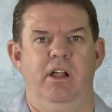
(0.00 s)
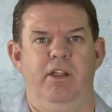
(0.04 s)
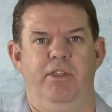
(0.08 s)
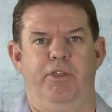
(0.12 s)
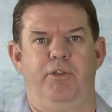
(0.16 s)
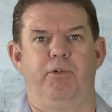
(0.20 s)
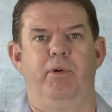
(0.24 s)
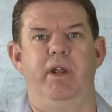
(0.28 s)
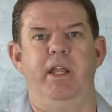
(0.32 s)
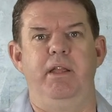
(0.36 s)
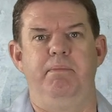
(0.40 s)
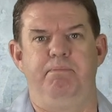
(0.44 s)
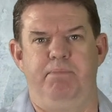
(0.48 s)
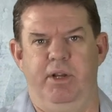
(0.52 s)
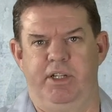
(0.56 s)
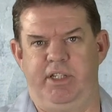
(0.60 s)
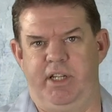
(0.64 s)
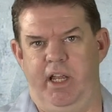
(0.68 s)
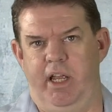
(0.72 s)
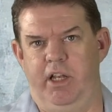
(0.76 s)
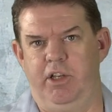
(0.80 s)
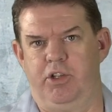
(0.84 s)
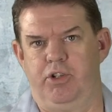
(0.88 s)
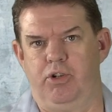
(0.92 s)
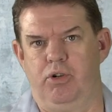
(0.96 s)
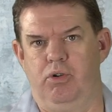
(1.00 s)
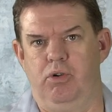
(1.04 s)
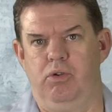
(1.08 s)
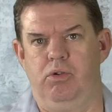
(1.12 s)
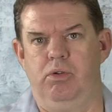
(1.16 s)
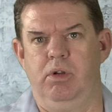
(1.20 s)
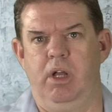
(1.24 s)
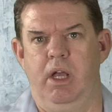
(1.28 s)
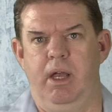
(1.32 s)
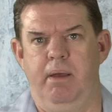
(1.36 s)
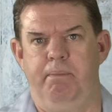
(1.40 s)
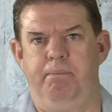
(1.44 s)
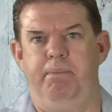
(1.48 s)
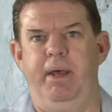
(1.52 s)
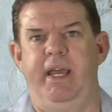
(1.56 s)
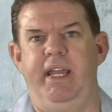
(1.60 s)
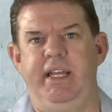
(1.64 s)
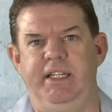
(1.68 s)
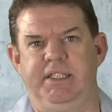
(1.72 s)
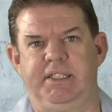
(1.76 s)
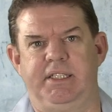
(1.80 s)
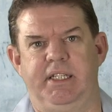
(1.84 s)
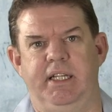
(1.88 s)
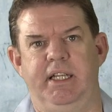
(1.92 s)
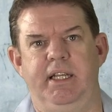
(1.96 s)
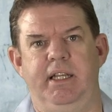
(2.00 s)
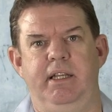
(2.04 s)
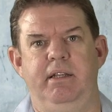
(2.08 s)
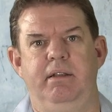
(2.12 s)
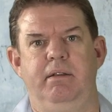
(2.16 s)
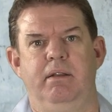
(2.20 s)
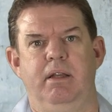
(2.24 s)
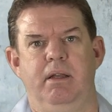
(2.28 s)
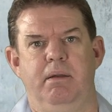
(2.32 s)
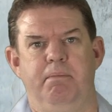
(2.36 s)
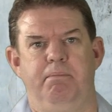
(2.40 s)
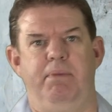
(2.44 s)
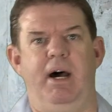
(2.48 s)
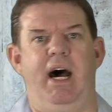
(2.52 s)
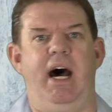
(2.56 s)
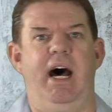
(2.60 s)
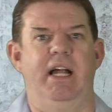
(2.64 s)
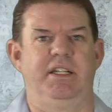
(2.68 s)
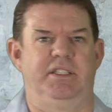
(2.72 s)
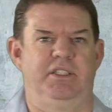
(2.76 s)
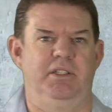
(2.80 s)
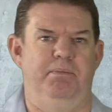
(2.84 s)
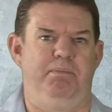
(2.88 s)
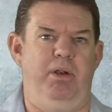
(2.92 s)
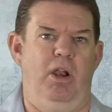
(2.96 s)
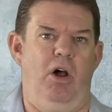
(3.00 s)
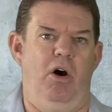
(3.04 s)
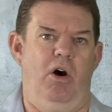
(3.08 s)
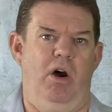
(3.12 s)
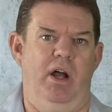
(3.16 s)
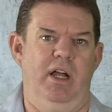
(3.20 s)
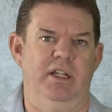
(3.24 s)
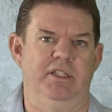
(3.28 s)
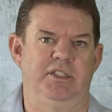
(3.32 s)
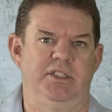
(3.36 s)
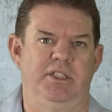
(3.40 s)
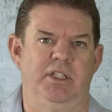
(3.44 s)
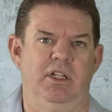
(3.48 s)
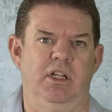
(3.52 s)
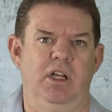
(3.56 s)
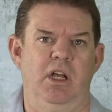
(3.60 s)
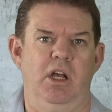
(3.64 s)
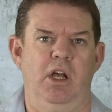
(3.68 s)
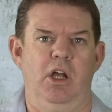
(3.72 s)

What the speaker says: 3 potential PC part suppliers,